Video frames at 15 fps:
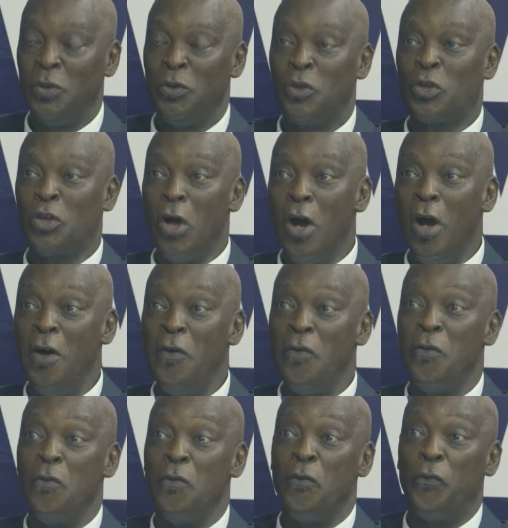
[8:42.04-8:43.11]

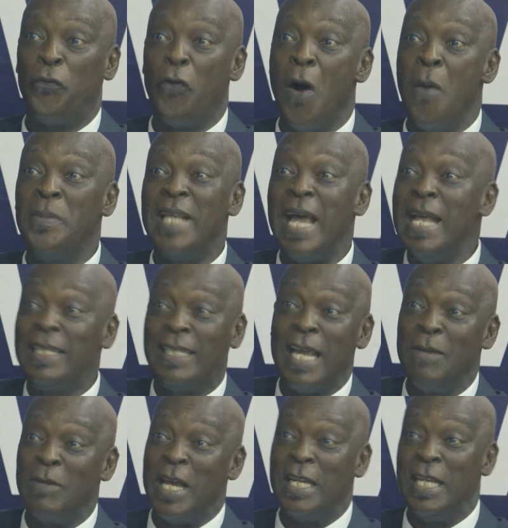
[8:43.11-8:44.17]
So from then
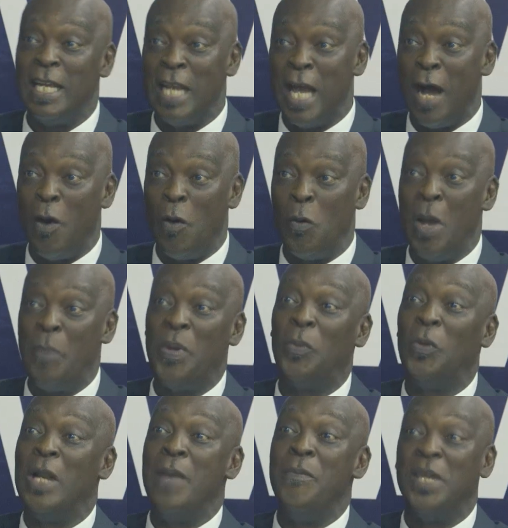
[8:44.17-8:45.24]
to then, you know, where
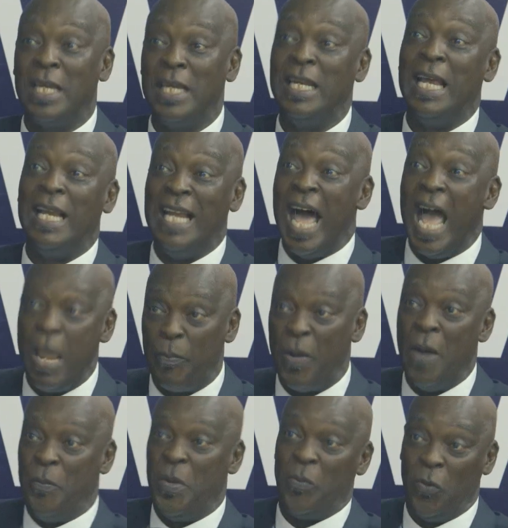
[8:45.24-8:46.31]
people then begin their life
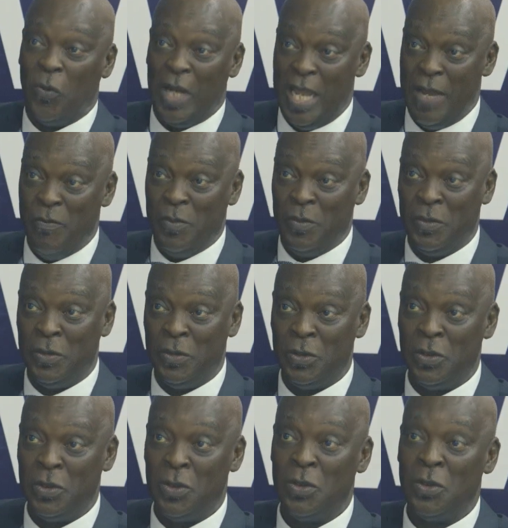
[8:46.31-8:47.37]
and people then.
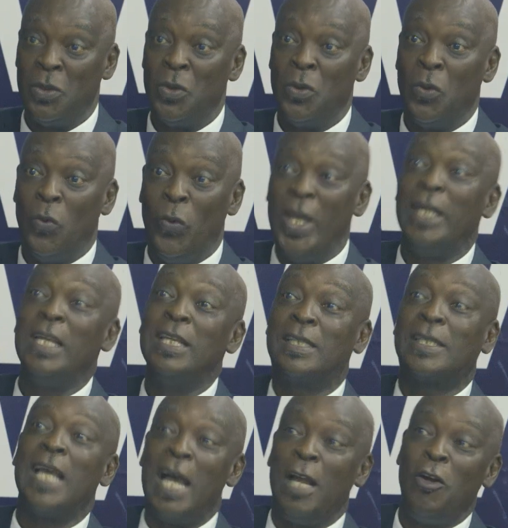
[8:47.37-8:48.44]
We the
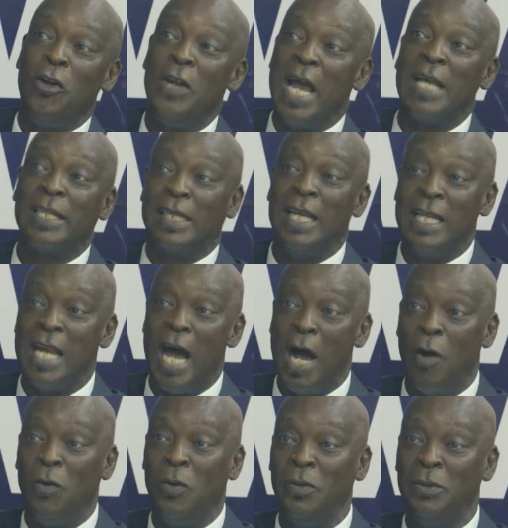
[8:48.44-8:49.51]
Sierra Leoneans say
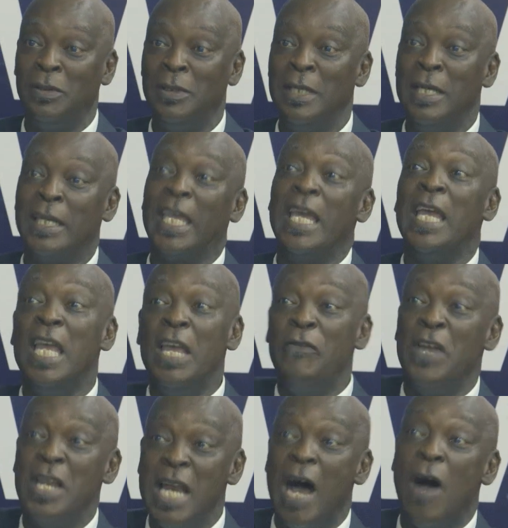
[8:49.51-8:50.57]
now,
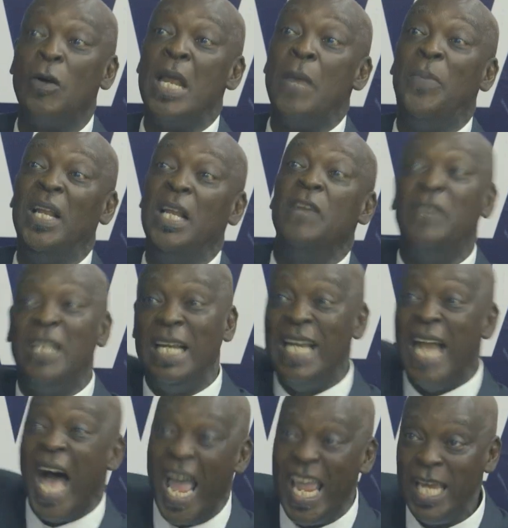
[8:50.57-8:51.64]
even now they believe the
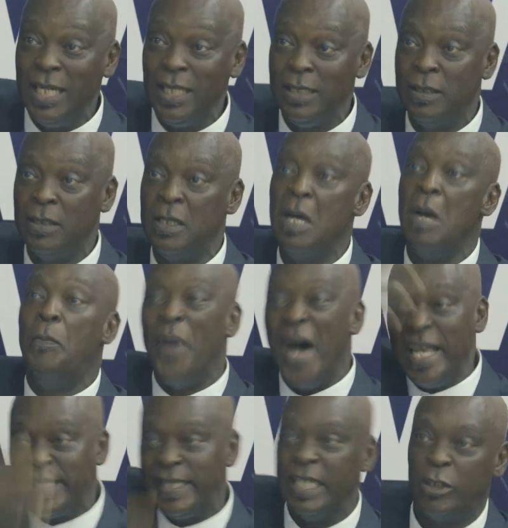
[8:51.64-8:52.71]
lie,
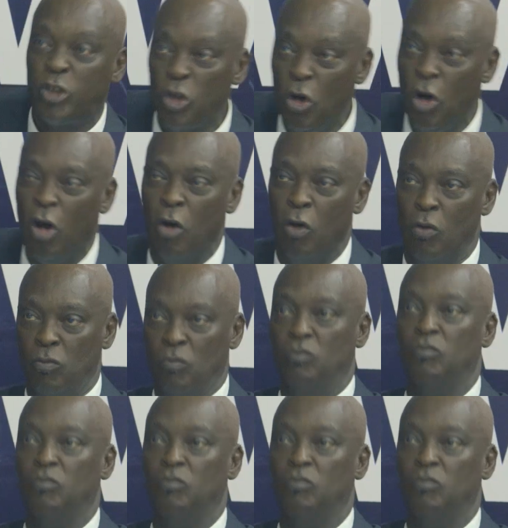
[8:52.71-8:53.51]
pass it through.